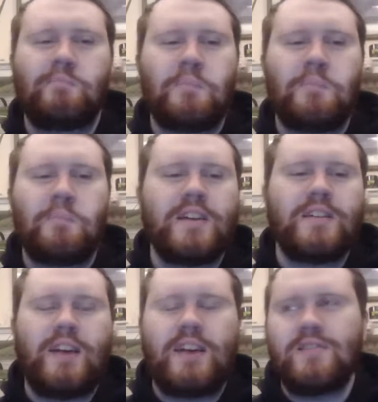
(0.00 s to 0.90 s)

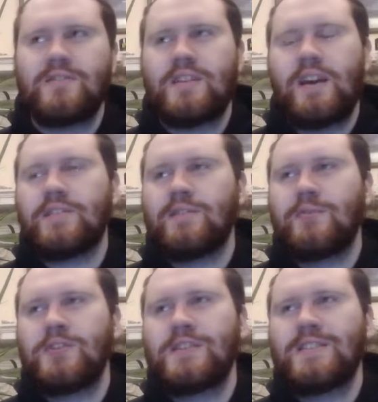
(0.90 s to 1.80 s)
Mike, as
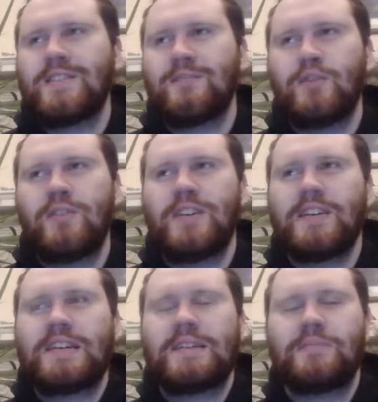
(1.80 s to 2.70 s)
someone who did see the
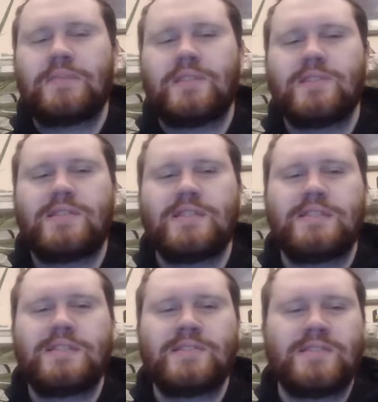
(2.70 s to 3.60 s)
movie,
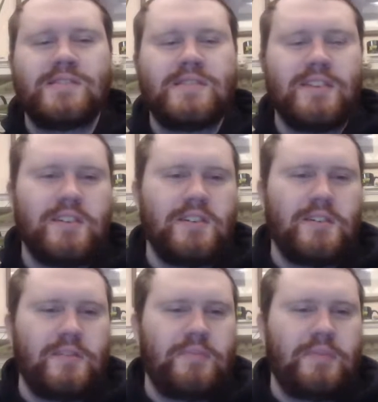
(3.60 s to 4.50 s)
does
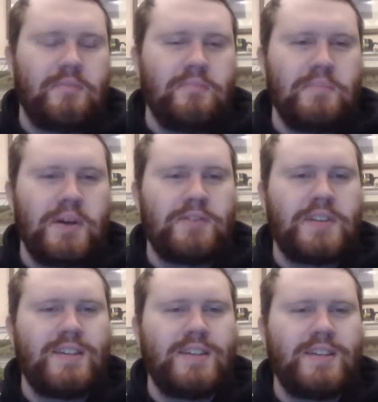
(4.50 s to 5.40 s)

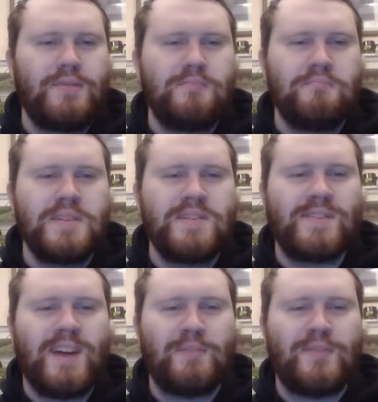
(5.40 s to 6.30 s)
Melody give you
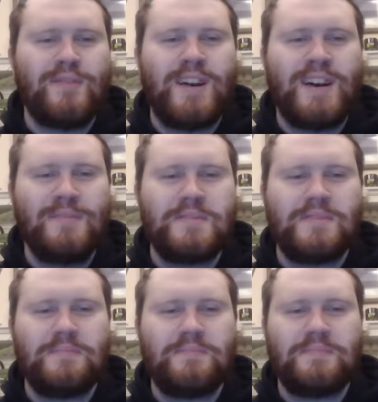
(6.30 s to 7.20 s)
Midsummer
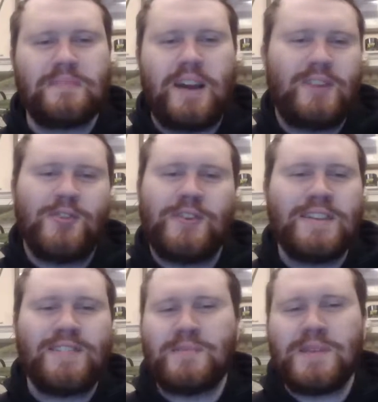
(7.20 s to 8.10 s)
vibes? I don't
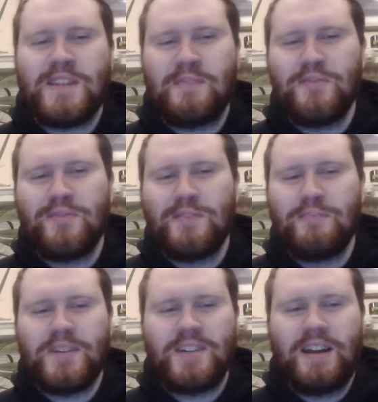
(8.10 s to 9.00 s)
know anything about that
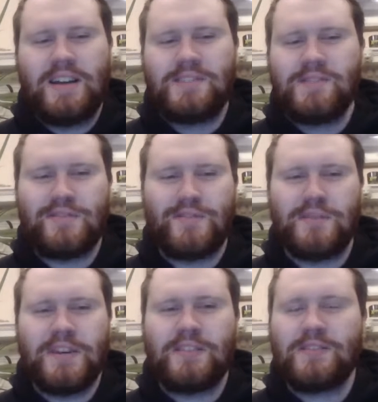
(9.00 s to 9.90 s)
movie, but just
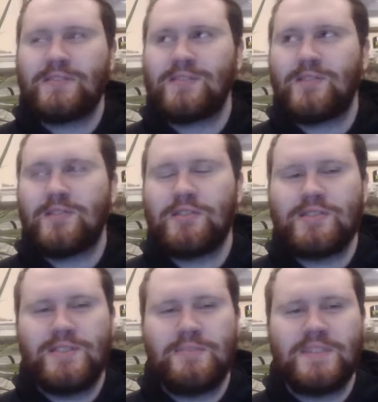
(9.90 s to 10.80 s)
from
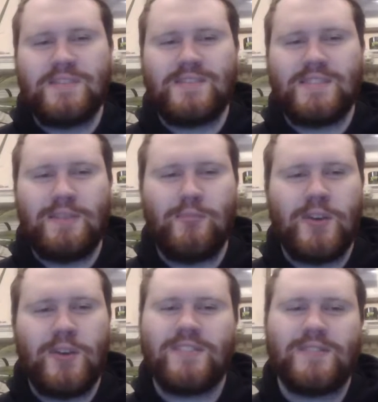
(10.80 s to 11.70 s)
snippets, they
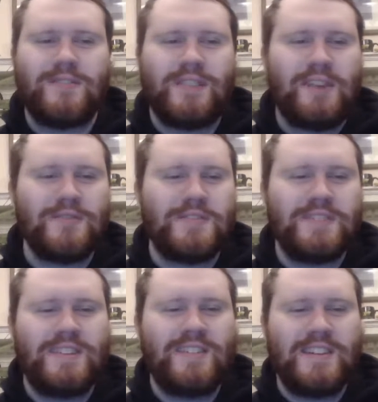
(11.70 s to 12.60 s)
wear flowers
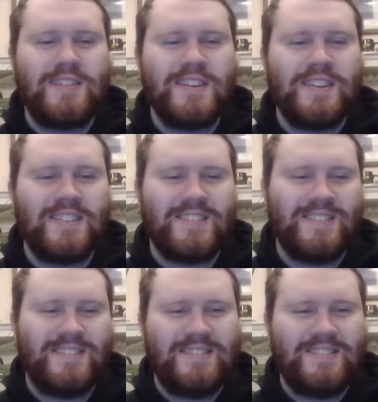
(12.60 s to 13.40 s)
in their hair, I think.